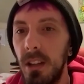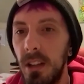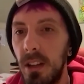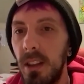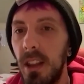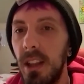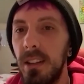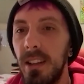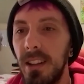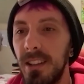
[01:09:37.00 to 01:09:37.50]

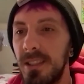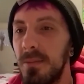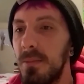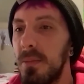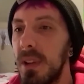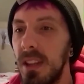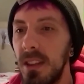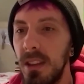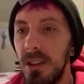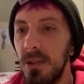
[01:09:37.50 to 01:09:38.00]
that doesn't
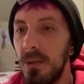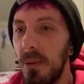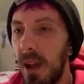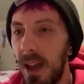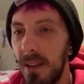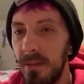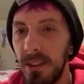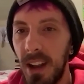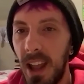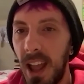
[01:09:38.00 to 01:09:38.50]
mean that you
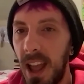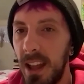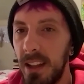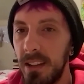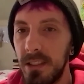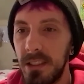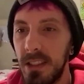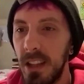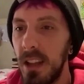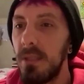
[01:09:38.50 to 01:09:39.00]
haven't
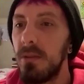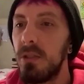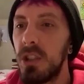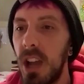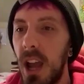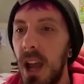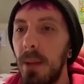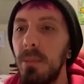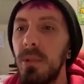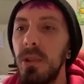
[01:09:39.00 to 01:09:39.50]
had saved
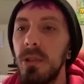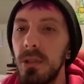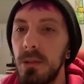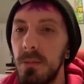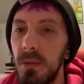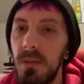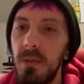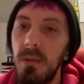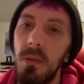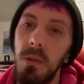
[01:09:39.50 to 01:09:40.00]
chapters
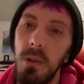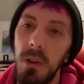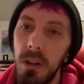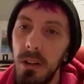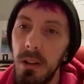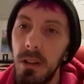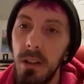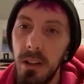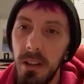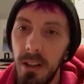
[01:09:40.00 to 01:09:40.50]

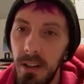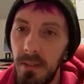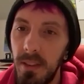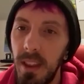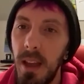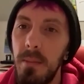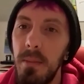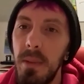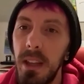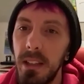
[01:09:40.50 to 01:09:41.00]
before, if
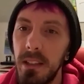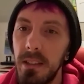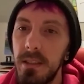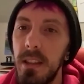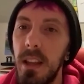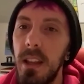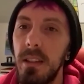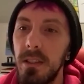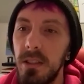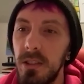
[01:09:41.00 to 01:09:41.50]
that makes
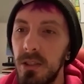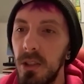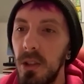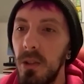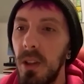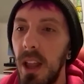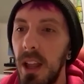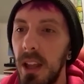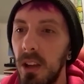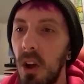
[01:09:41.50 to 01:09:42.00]
sense. So
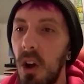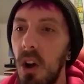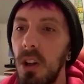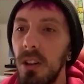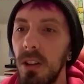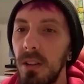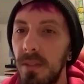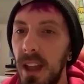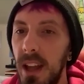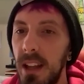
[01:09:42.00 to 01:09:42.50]
like
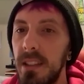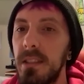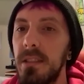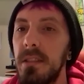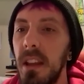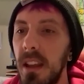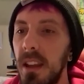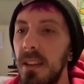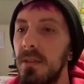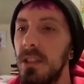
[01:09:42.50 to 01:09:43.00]
all of that
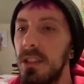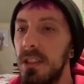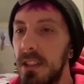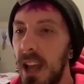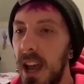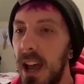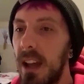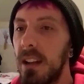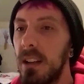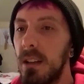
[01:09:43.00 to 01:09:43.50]
saved
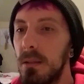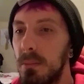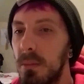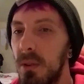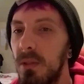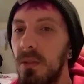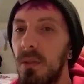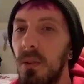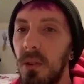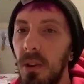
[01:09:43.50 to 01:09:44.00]
data
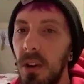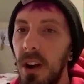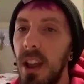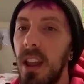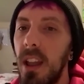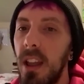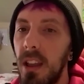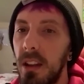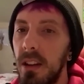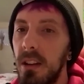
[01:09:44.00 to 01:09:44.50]

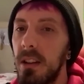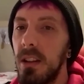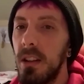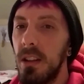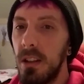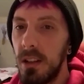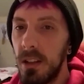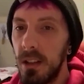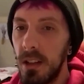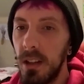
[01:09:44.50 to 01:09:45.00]
beforehand
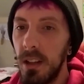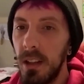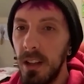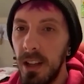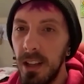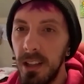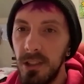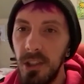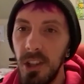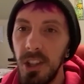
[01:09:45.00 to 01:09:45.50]

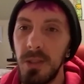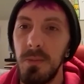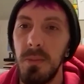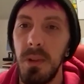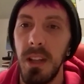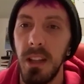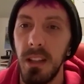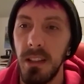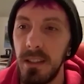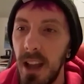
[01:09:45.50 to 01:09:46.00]
is just
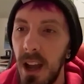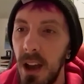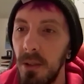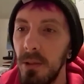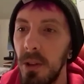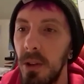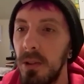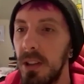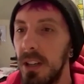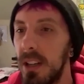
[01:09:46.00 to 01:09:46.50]
being
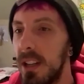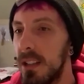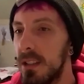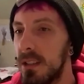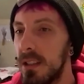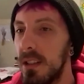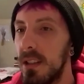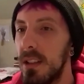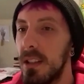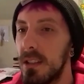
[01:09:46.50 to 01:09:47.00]
downloaded
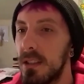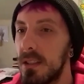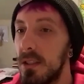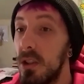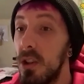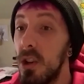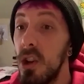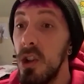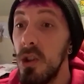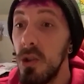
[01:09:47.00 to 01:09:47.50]
into this
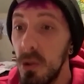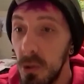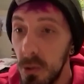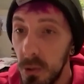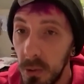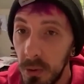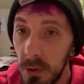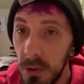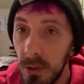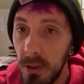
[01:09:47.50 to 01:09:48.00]

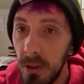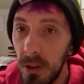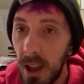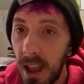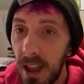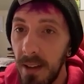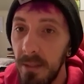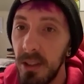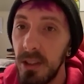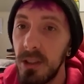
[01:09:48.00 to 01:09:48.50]
new
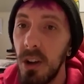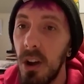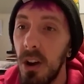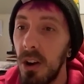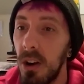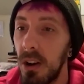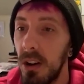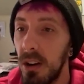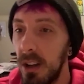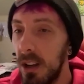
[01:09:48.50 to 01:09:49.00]

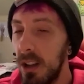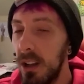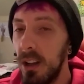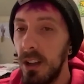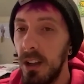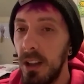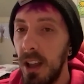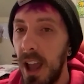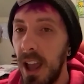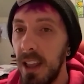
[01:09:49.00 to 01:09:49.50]
avatar
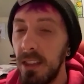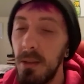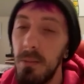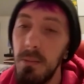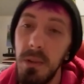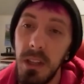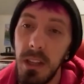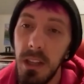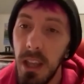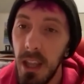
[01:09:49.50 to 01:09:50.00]
at the
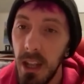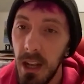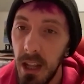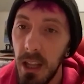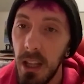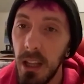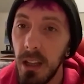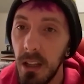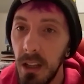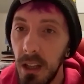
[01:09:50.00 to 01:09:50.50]

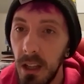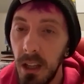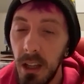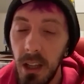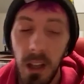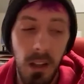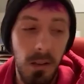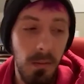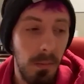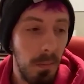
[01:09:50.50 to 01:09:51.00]
beginning.
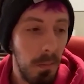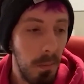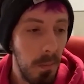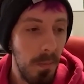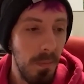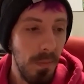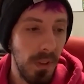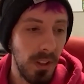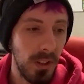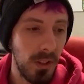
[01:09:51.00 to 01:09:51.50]

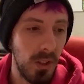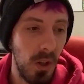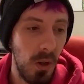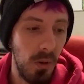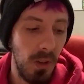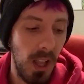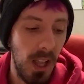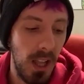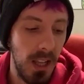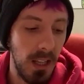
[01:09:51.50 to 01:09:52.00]
So
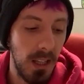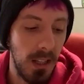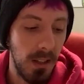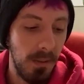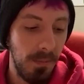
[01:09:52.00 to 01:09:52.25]
like,